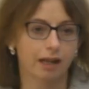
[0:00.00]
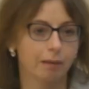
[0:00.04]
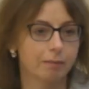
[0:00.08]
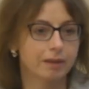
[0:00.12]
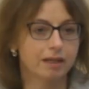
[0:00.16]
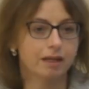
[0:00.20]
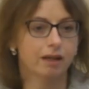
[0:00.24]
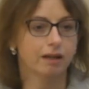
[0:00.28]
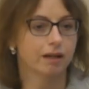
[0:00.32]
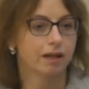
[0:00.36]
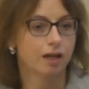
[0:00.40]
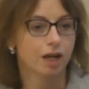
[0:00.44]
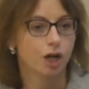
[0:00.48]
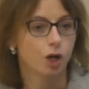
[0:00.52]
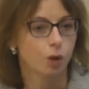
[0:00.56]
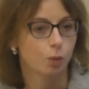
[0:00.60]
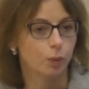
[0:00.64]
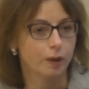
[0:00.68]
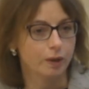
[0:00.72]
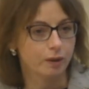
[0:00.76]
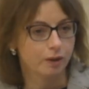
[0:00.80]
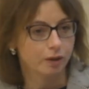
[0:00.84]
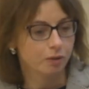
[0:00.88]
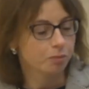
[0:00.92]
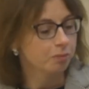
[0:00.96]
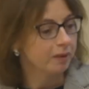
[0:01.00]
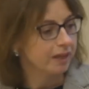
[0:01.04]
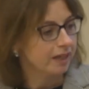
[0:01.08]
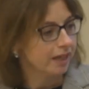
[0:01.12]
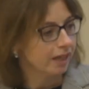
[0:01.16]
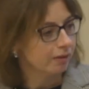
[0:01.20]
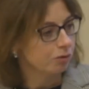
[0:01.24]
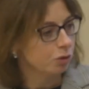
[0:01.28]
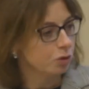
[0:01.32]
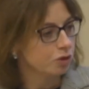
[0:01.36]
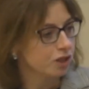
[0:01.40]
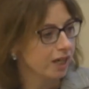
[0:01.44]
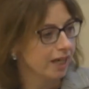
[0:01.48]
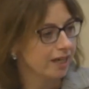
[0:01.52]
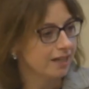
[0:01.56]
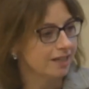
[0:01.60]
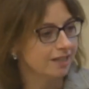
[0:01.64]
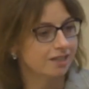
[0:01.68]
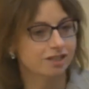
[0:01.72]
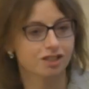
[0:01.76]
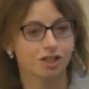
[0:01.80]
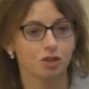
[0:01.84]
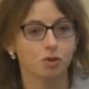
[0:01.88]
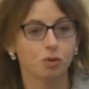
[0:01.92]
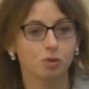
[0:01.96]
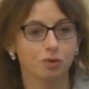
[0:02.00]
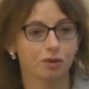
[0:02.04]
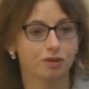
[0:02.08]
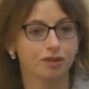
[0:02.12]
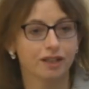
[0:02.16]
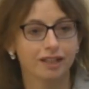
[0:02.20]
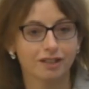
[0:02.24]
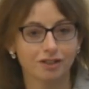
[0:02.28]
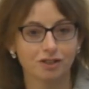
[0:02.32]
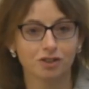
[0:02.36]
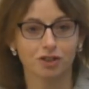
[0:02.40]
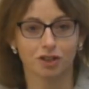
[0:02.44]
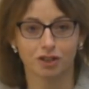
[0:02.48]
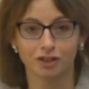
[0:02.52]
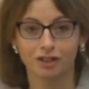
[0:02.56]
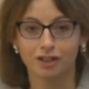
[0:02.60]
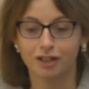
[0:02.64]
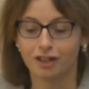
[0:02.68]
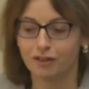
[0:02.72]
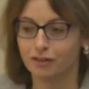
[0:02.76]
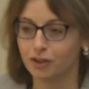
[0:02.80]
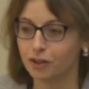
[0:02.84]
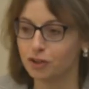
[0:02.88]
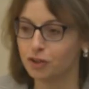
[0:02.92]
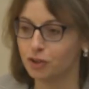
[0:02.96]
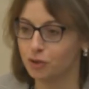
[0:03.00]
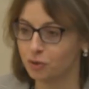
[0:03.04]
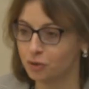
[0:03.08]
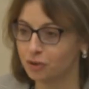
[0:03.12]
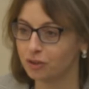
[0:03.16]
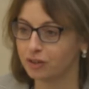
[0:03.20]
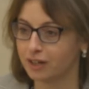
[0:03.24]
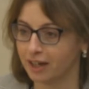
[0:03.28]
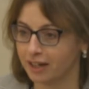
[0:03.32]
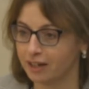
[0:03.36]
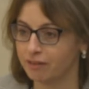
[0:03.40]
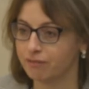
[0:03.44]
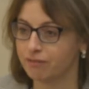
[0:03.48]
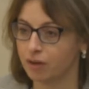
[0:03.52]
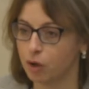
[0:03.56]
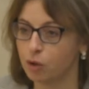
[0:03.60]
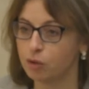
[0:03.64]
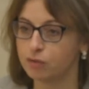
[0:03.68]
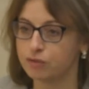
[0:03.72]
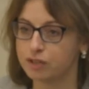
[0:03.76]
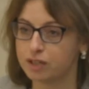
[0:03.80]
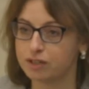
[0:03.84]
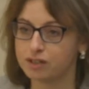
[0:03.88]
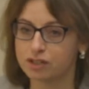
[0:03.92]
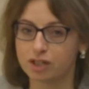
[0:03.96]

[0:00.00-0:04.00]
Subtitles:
I mean, we could be here all day listing all the things that you could get involved in.